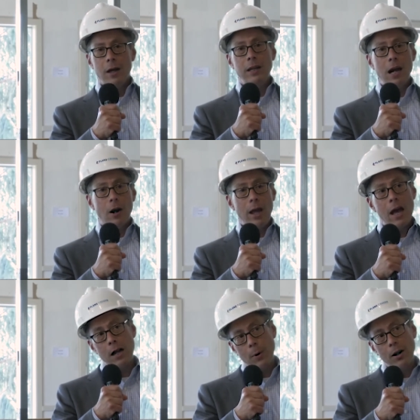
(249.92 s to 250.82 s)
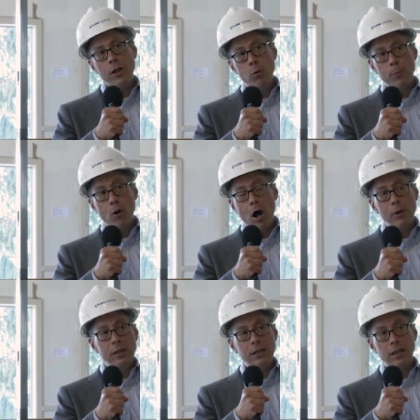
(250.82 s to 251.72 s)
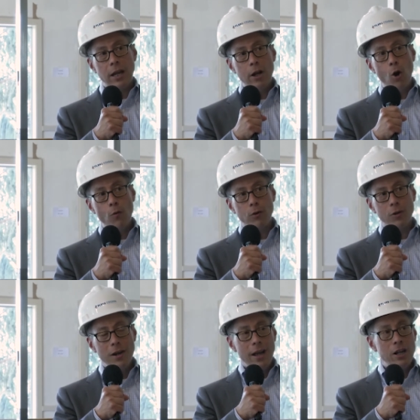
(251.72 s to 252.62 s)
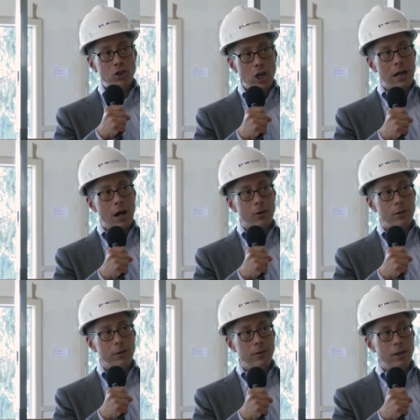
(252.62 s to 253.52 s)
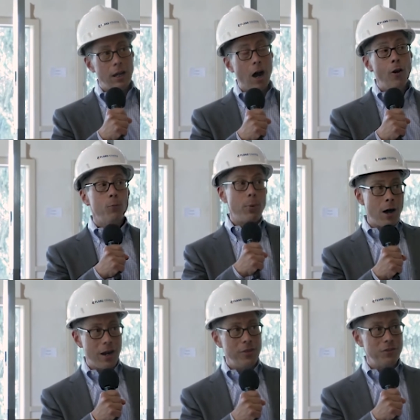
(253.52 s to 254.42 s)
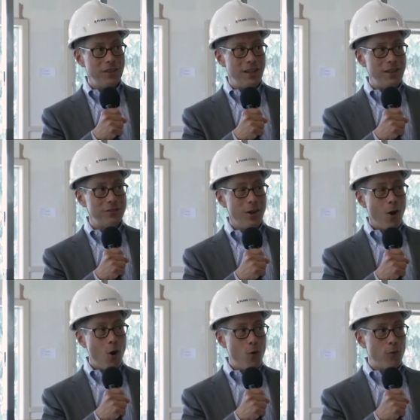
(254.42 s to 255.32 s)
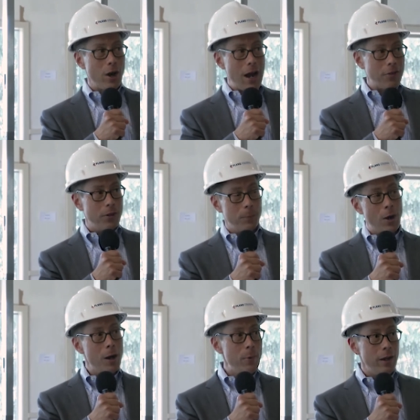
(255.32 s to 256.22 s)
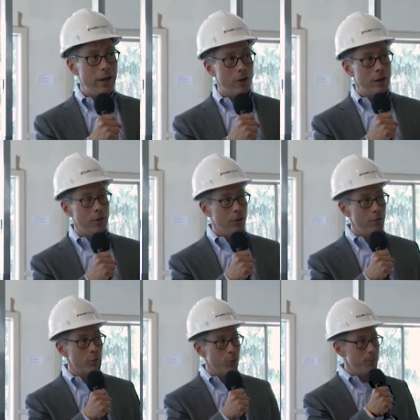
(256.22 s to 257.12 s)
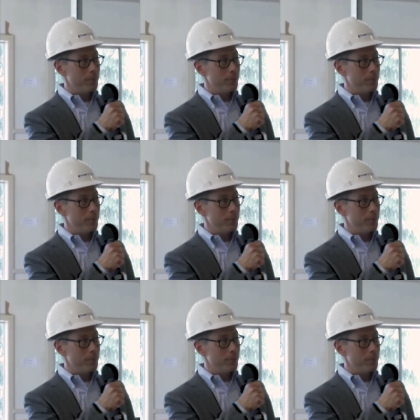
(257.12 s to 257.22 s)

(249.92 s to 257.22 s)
Now, Adam, I think we probably need to head over and check out the other behind the scenes over at the pub area in the living room.